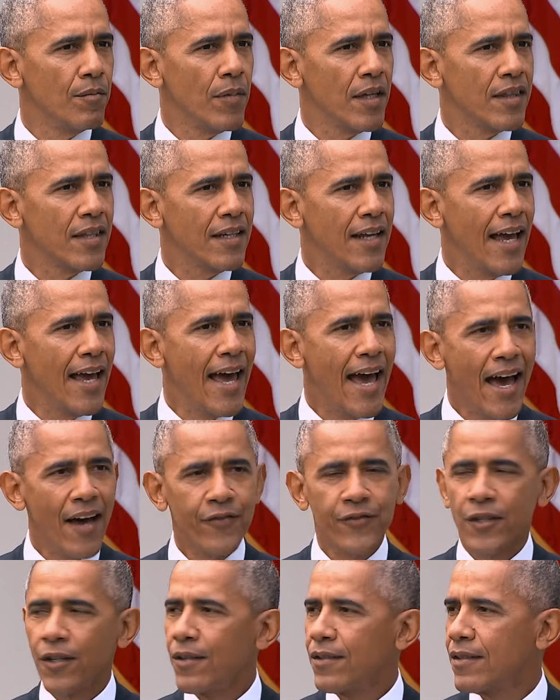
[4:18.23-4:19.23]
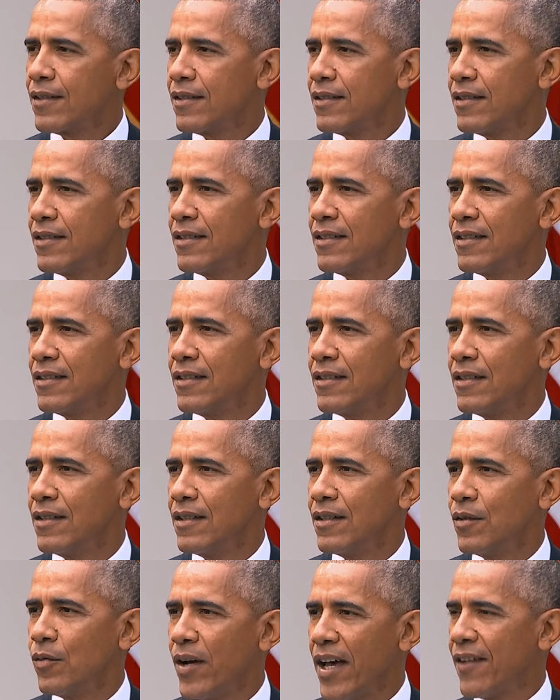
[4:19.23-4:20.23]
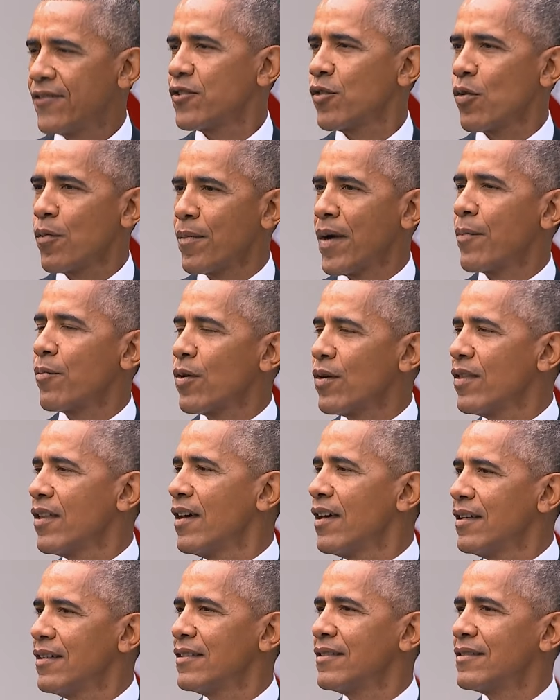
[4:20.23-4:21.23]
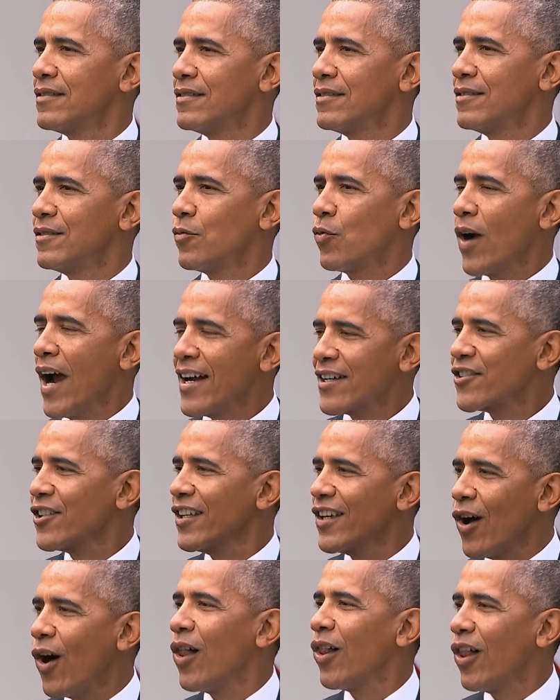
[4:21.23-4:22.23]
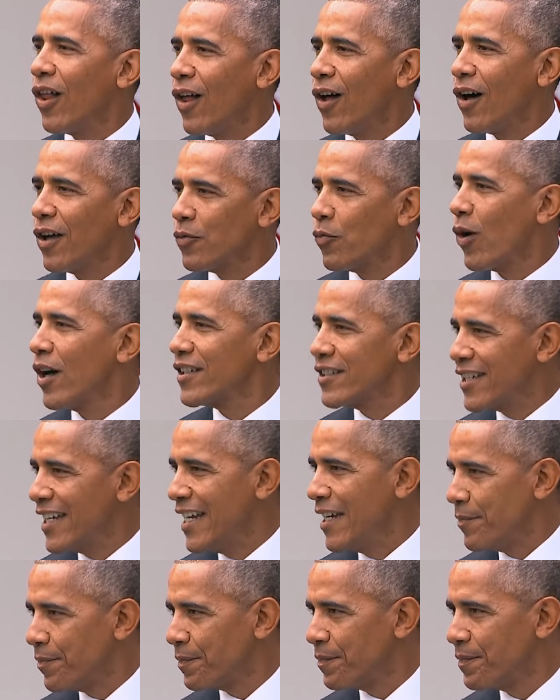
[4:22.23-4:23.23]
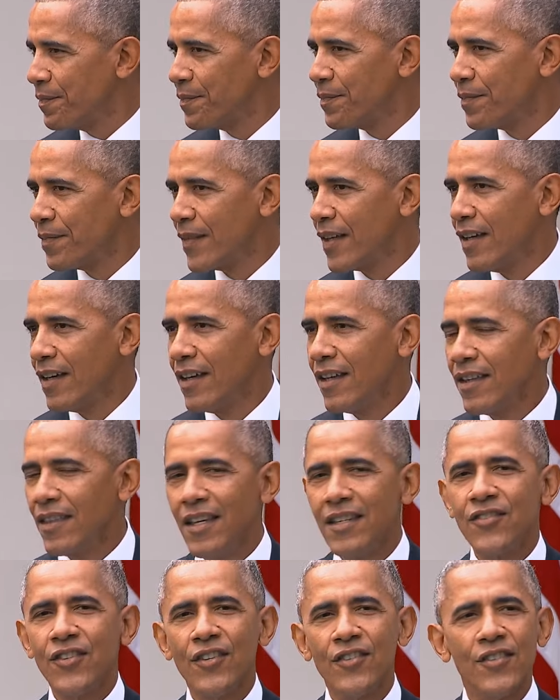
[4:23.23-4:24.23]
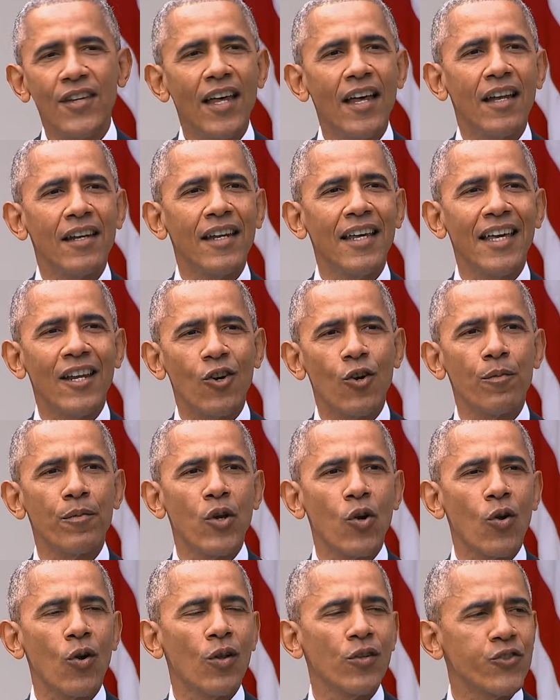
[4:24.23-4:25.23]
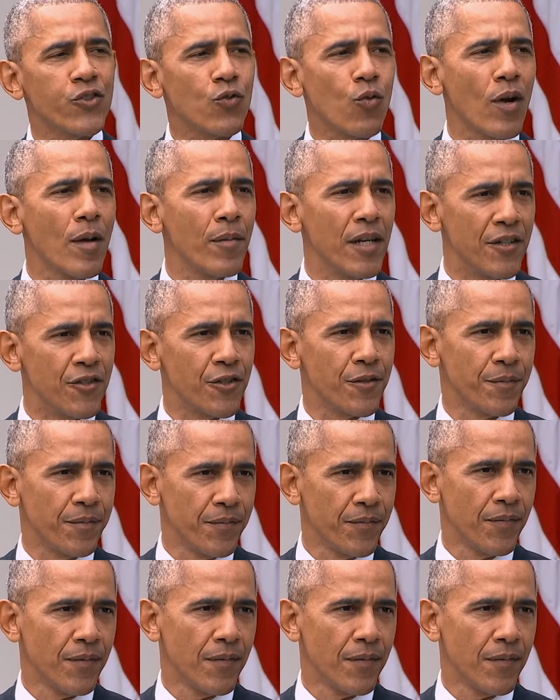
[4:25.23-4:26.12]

But the day after, we have to remember that we're actually all on one team. This is an intramural scrimmage.